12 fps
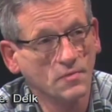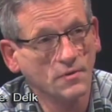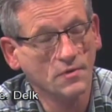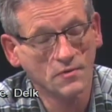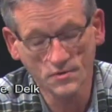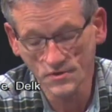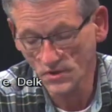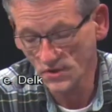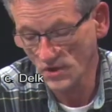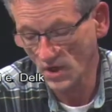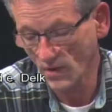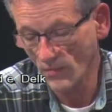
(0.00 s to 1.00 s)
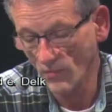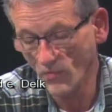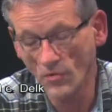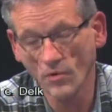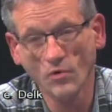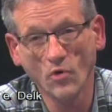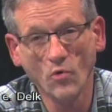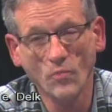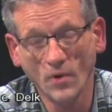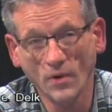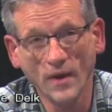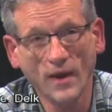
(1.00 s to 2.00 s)
political system more
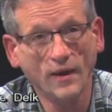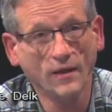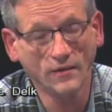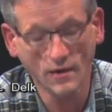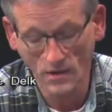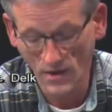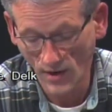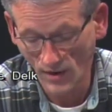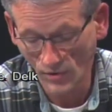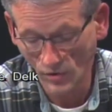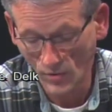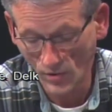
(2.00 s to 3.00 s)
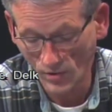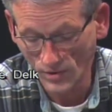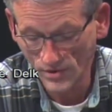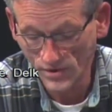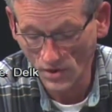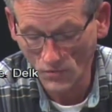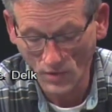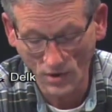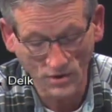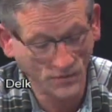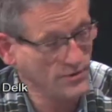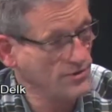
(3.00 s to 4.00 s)
open and accountable. So
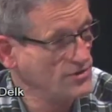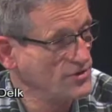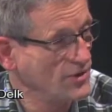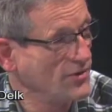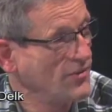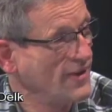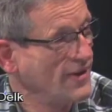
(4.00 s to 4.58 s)
welcome to the show.